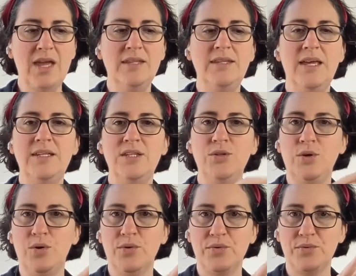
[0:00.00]
And then you
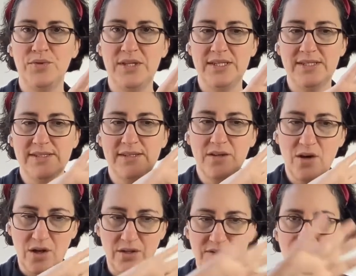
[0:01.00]
go through this
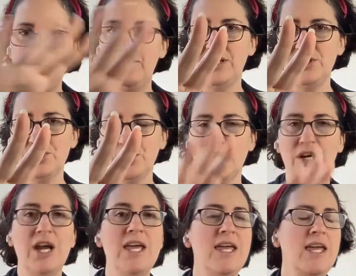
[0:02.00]
call to
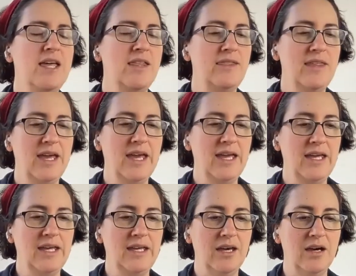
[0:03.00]
adventure.
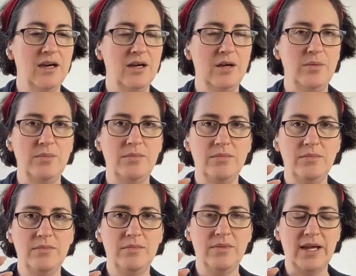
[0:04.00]
They,
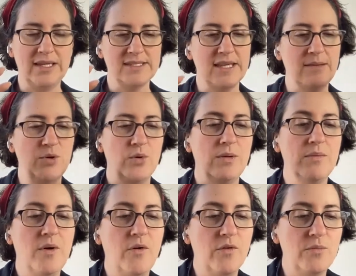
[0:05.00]
I guess I am
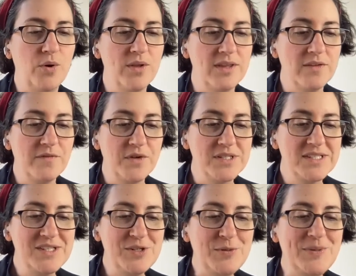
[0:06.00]
going over more than the
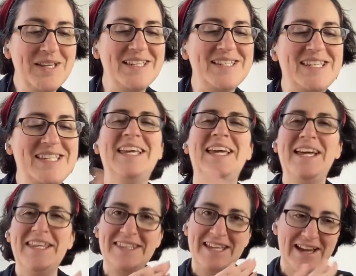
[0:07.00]
first two because
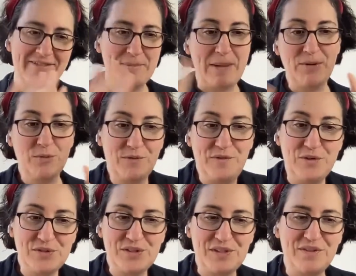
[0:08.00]
they have maybe
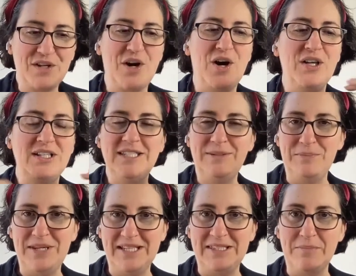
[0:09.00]
refusal of the call and then
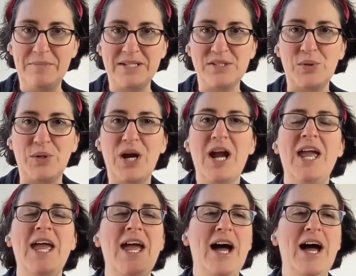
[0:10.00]
meeting the mentor.